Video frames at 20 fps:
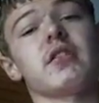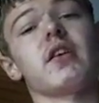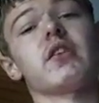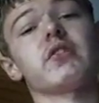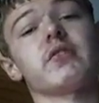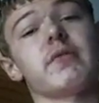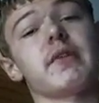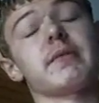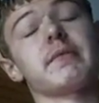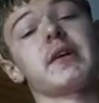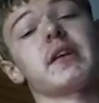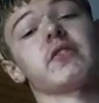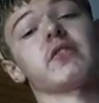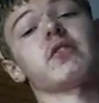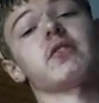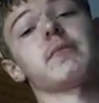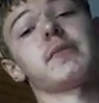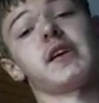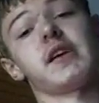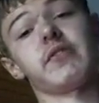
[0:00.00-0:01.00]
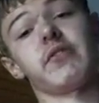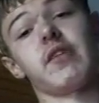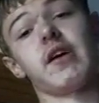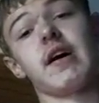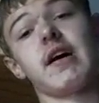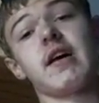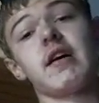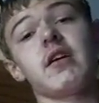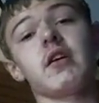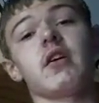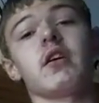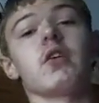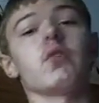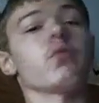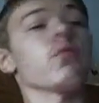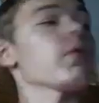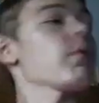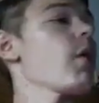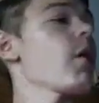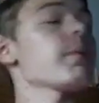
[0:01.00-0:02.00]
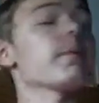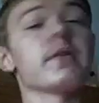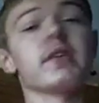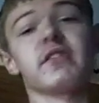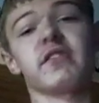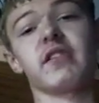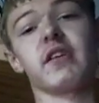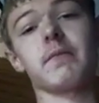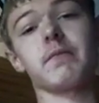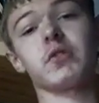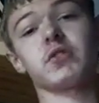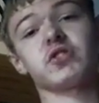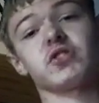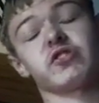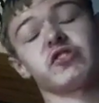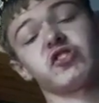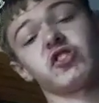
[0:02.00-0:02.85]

Dr. Eggman's gonna be in that. We won't be seeing much